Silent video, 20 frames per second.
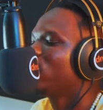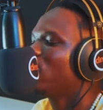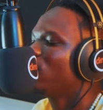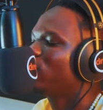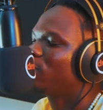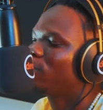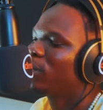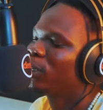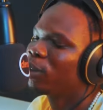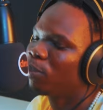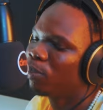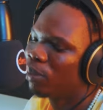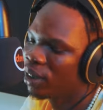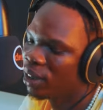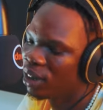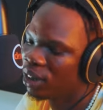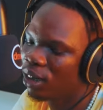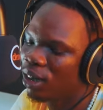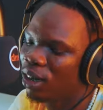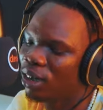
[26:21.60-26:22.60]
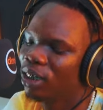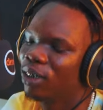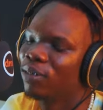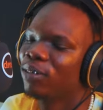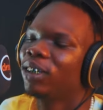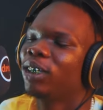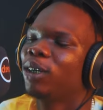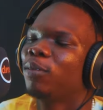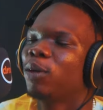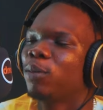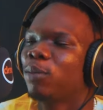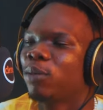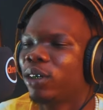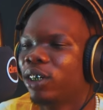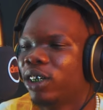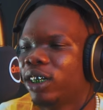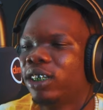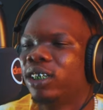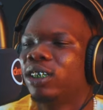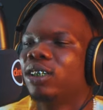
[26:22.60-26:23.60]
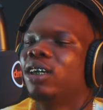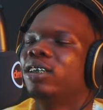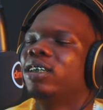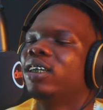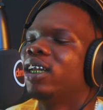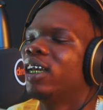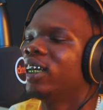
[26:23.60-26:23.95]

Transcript: why I have to make the best songs. Every time people hear something,